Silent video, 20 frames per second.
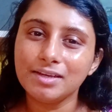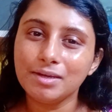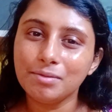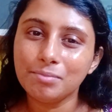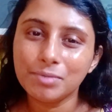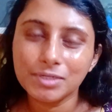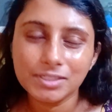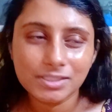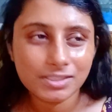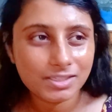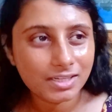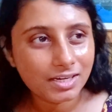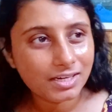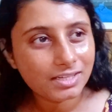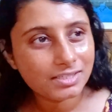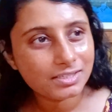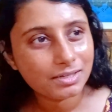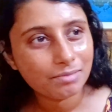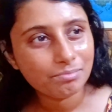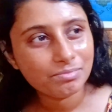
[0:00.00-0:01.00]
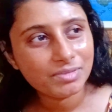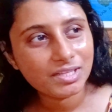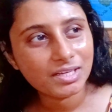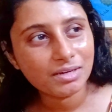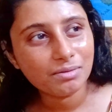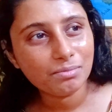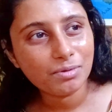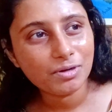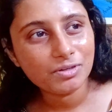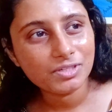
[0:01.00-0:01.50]
But still
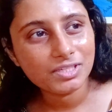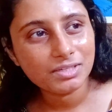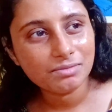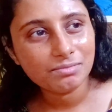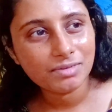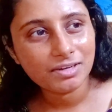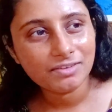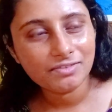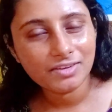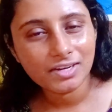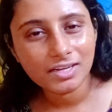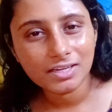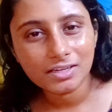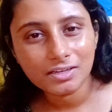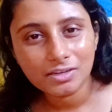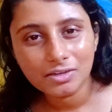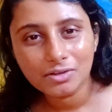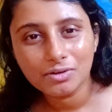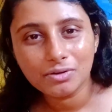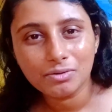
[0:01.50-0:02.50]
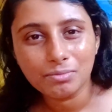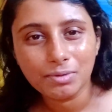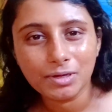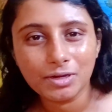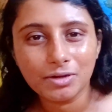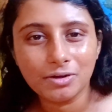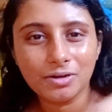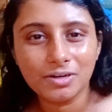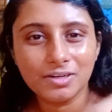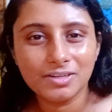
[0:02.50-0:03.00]
something about them I will like, oh my
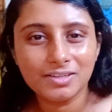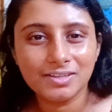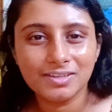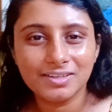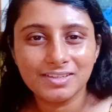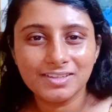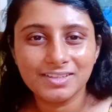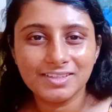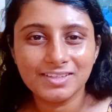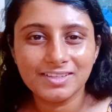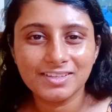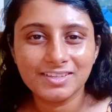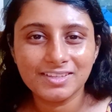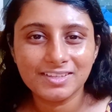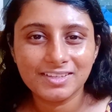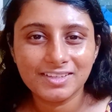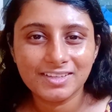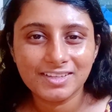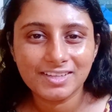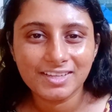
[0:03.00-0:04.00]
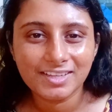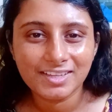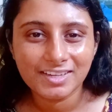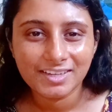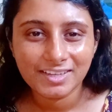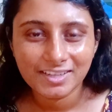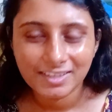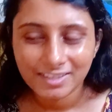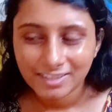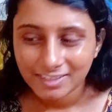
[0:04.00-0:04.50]

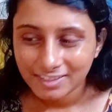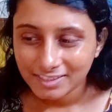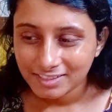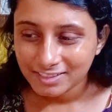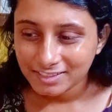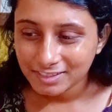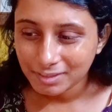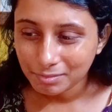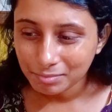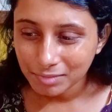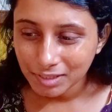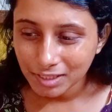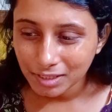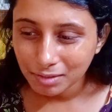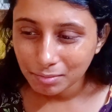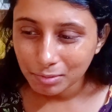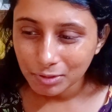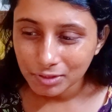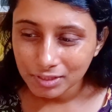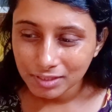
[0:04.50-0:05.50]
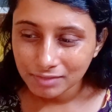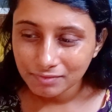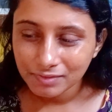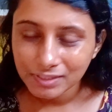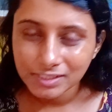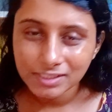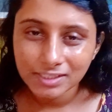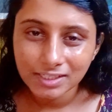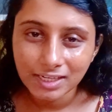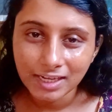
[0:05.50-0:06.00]
god, something about them
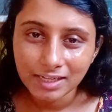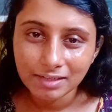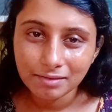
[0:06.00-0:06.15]
which